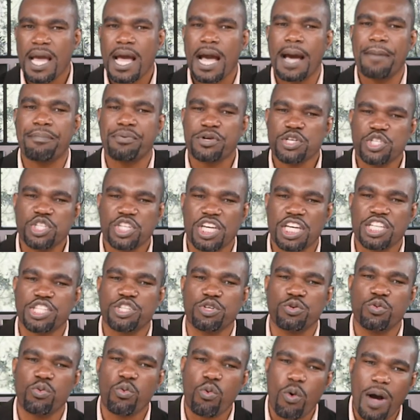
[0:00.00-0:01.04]

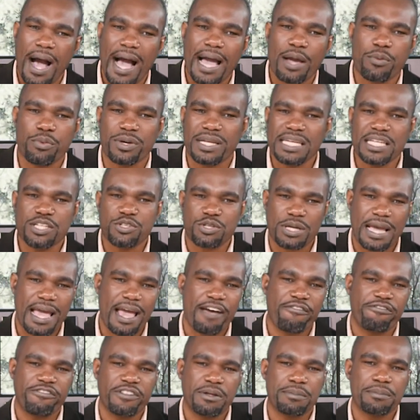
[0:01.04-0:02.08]
appreciation why we need to
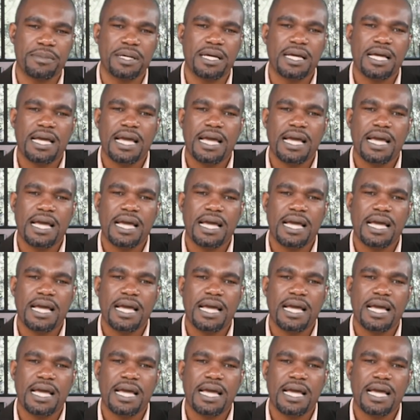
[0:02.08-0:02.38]
have them.